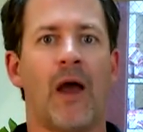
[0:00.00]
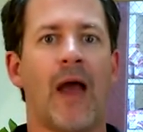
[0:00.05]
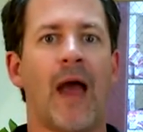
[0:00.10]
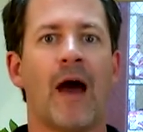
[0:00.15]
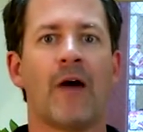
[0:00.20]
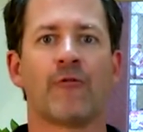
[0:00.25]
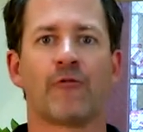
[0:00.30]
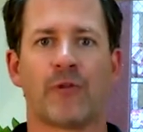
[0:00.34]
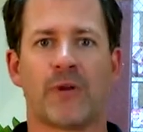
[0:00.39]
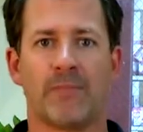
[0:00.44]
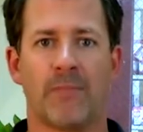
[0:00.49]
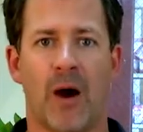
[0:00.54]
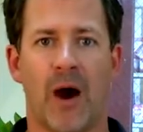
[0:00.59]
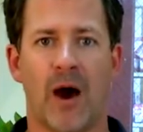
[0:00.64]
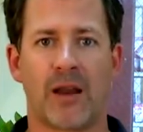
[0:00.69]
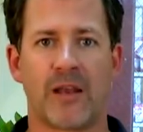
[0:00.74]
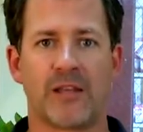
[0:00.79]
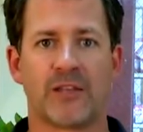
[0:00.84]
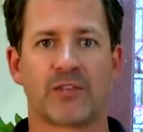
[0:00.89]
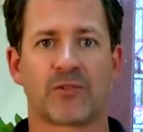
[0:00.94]

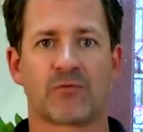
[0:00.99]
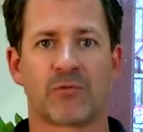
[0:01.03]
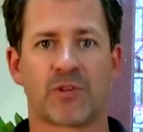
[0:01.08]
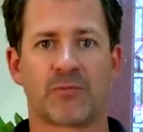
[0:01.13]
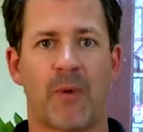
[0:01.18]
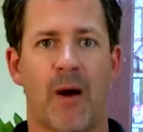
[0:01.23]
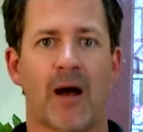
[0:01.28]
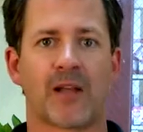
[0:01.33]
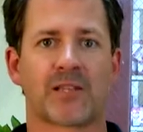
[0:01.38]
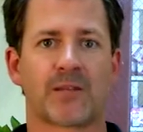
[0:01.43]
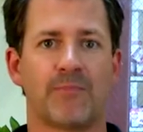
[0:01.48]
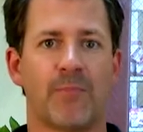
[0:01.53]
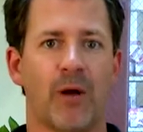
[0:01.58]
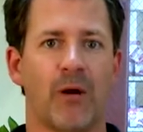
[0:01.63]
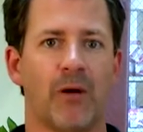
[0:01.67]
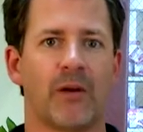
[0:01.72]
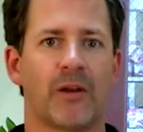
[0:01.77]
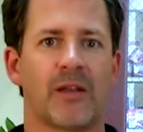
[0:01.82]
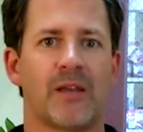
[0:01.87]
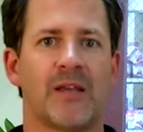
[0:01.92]
Everybody's
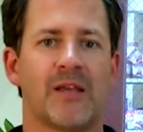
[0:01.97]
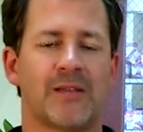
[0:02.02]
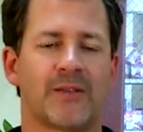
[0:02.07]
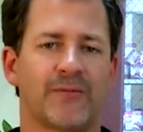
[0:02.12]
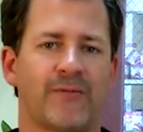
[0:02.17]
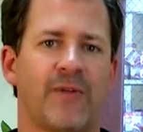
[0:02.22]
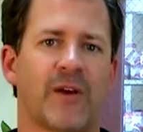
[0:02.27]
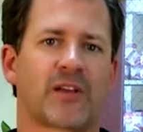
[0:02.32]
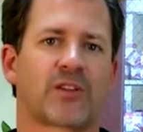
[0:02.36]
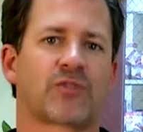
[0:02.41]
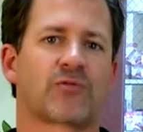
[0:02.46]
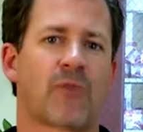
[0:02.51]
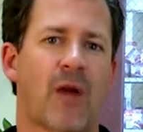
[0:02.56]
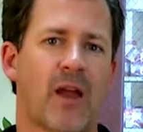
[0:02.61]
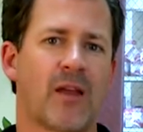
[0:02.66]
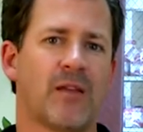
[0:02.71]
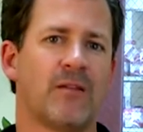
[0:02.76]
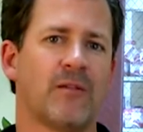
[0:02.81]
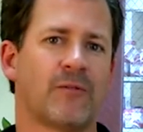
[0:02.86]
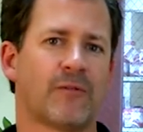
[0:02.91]
responsibility is fixed
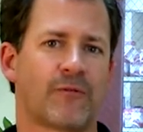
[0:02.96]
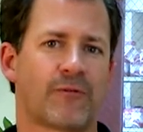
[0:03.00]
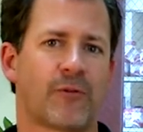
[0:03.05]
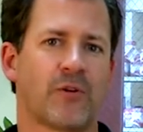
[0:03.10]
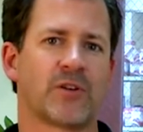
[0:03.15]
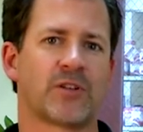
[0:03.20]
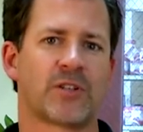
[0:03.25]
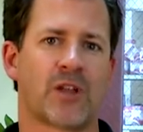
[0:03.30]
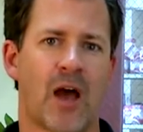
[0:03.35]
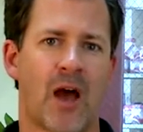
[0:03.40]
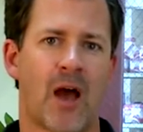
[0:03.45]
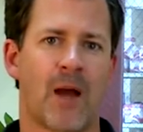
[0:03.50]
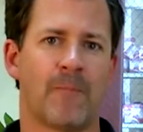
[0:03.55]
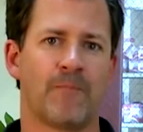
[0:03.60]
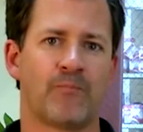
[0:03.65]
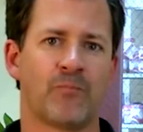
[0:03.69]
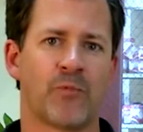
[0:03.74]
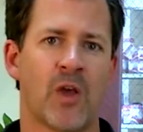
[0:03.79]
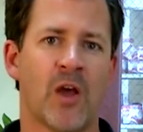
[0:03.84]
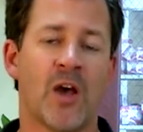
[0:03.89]
right first time.
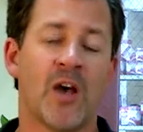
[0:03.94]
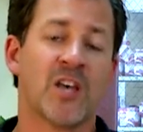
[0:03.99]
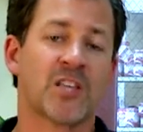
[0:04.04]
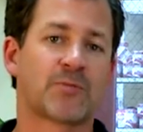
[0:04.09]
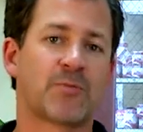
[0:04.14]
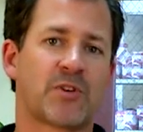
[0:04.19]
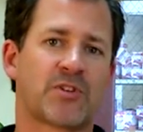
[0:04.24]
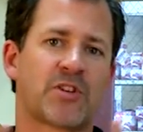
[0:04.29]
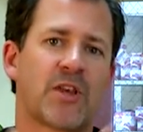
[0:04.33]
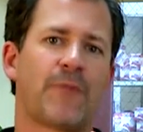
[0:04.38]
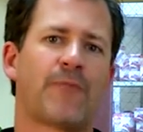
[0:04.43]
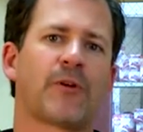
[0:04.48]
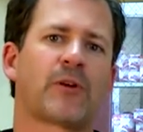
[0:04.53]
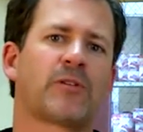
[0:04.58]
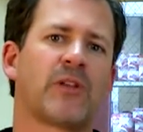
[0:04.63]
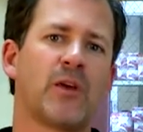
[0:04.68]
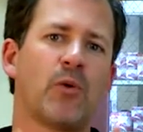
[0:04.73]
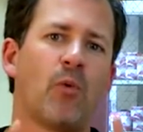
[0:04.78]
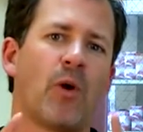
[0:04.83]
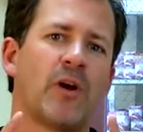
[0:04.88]

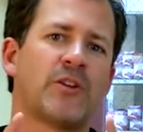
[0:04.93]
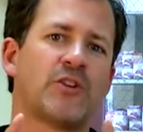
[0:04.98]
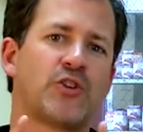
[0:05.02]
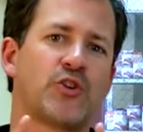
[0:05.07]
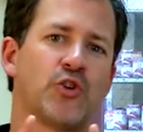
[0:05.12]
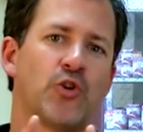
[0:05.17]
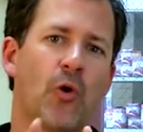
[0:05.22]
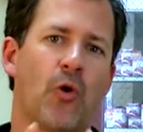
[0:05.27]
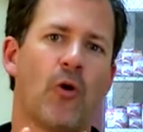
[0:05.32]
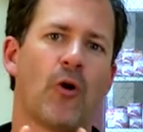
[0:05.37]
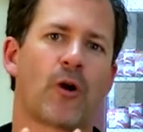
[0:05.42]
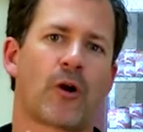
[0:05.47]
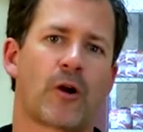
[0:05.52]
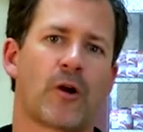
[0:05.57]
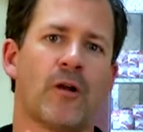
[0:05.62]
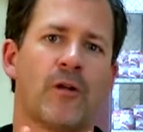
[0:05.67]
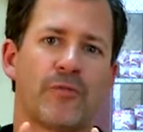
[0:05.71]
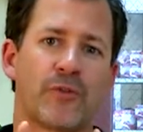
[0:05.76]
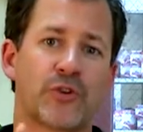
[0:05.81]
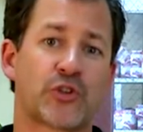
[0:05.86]
Specifically, what is
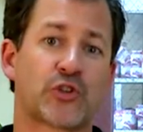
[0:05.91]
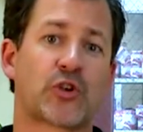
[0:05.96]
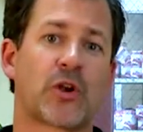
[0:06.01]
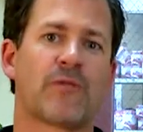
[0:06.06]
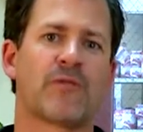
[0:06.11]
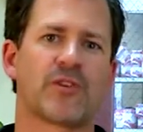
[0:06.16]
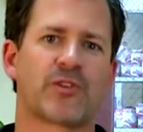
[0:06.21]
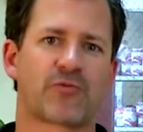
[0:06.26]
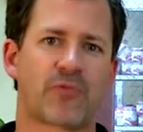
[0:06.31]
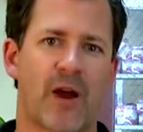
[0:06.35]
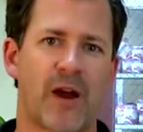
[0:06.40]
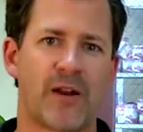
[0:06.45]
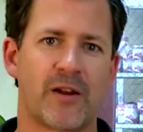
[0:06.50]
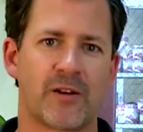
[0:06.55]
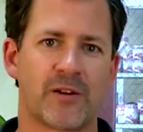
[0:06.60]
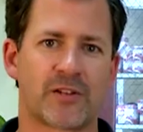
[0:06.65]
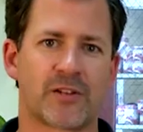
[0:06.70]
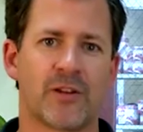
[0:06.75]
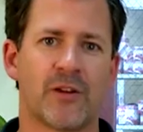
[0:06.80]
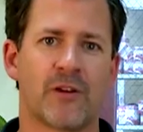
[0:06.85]
the service
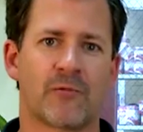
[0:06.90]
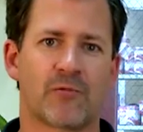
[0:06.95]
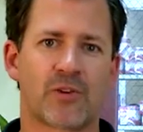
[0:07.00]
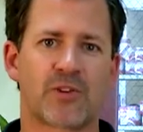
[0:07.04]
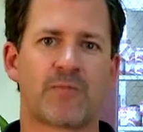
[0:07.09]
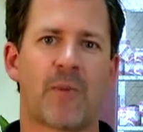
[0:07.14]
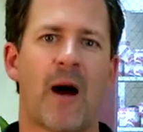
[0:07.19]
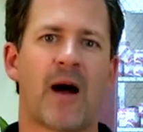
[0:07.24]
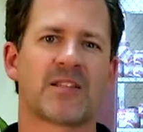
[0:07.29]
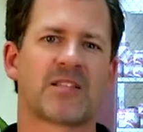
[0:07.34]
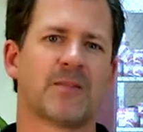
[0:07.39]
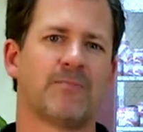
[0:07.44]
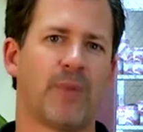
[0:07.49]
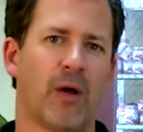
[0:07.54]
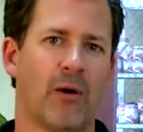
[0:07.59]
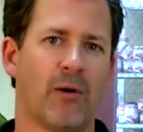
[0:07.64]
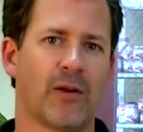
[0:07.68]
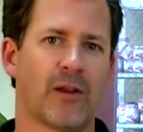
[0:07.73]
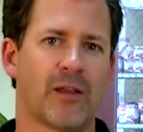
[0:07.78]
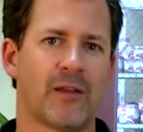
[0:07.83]
writer's
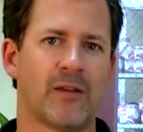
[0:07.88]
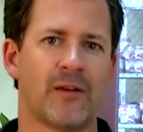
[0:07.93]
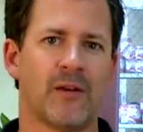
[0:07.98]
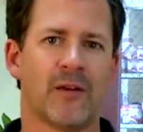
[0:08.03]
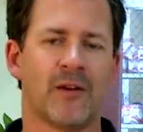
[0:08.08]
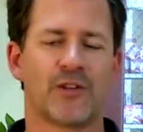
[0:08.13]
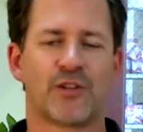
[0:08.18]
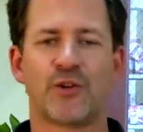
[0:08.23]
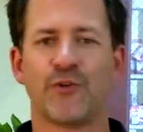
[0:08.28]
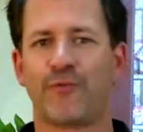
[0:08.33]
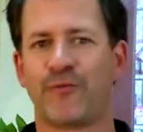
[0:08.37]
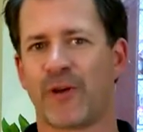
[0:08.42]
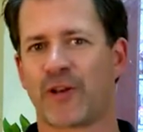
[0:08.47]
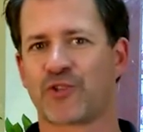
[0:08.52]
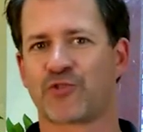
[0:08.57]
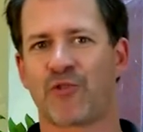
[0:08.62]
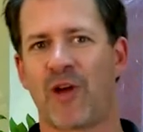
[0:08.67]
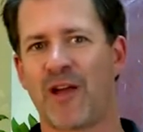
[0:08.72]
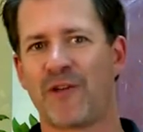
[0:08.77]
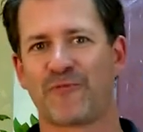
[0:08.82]
responsibility to
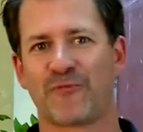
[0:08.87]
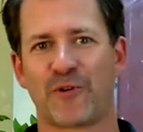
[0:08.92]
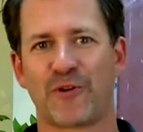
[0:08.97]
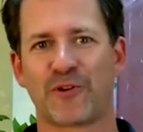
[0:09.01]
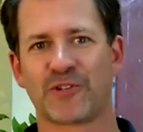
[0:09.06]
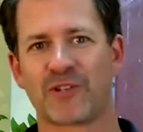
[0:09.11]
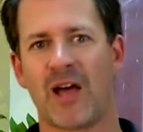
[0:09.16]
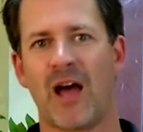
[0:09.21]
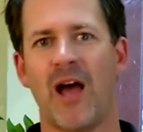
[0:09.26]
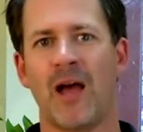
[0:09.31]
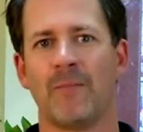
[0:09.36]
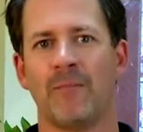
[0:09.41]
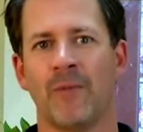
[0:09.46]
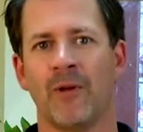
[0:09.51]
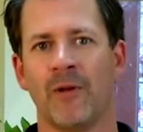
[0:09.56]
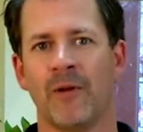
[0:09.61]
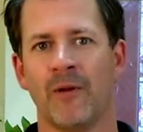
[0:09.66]
fix right first time?